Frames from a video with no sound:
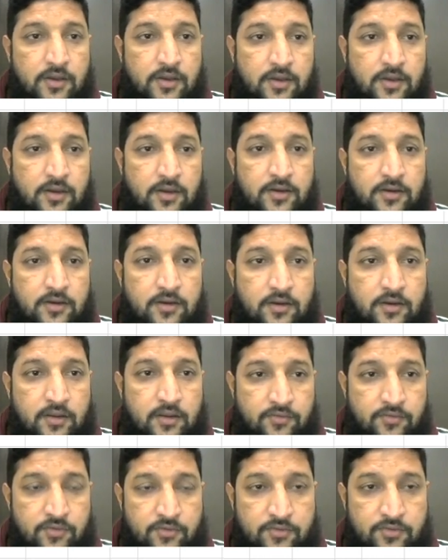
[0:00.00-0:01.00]
And
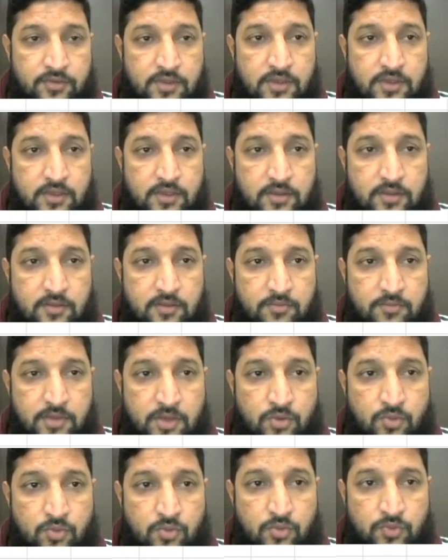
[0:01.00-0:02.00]
if you see in the
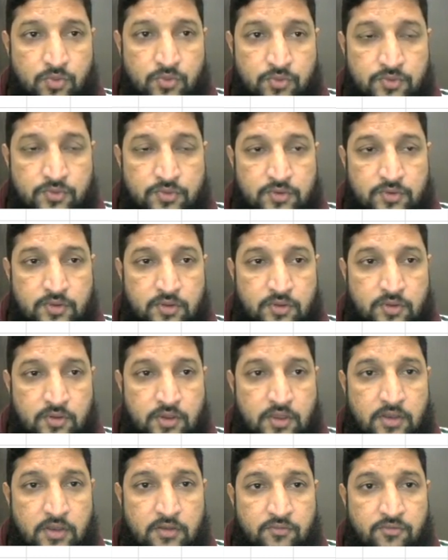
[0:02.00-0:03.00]
menus,
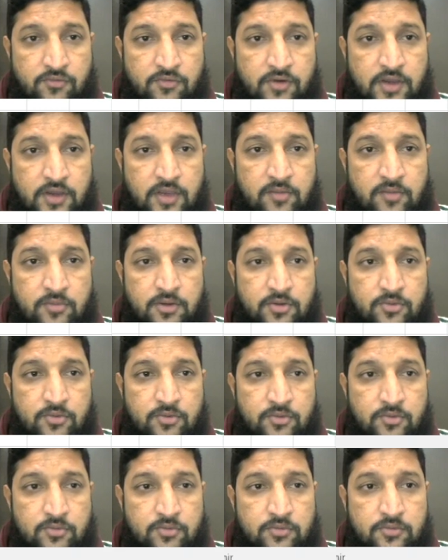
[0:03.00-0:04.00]
in file
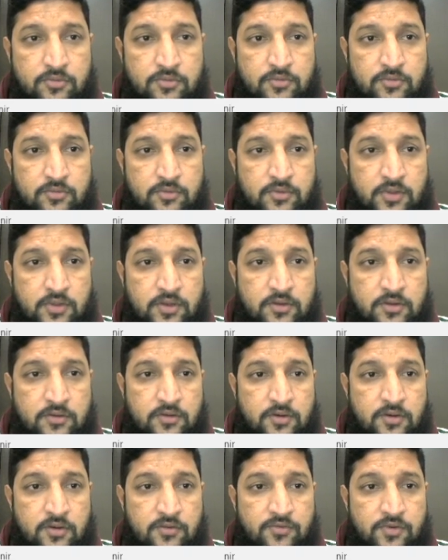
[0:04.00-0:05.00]
menu, there is
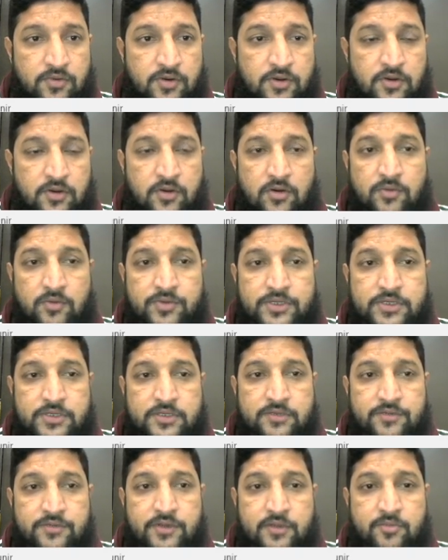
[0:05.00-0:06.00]
a different options
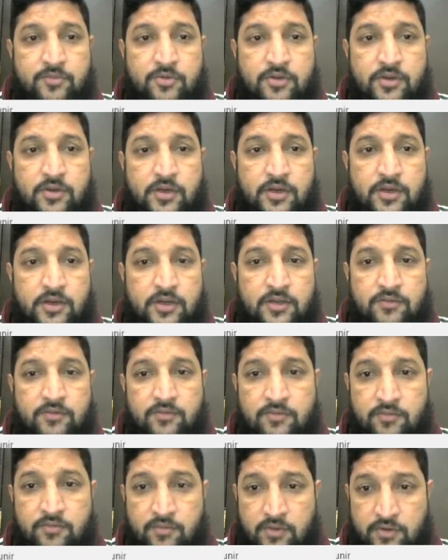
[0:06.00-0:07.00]
available. Currently,
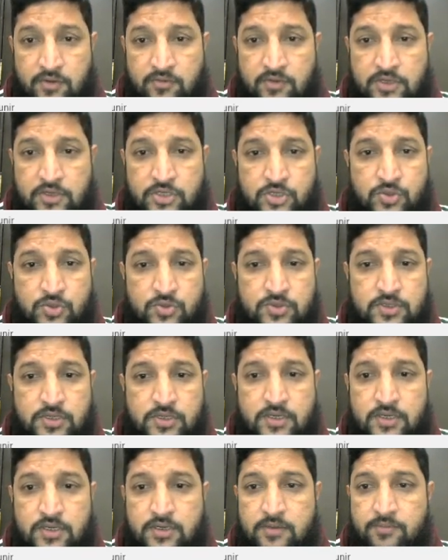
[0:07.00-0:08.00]
it shows
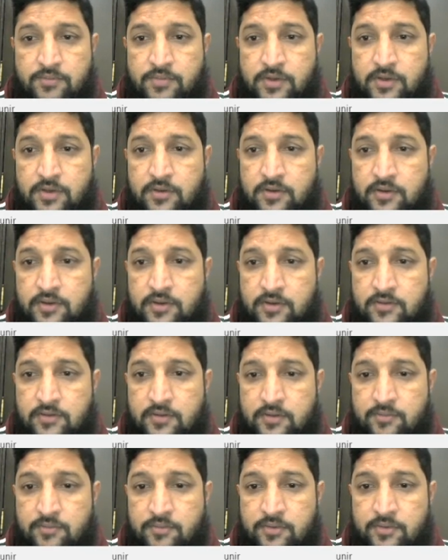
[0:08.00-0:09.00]
that particular
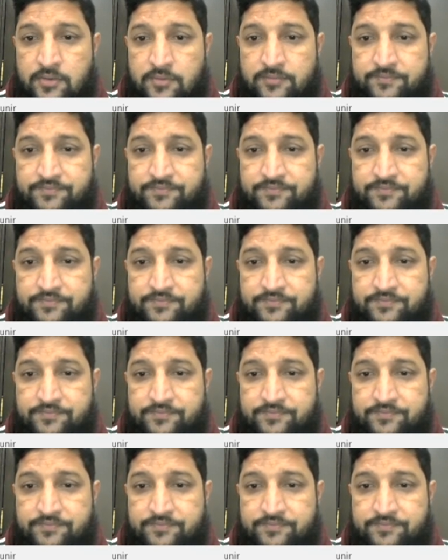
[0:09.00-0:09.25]
example.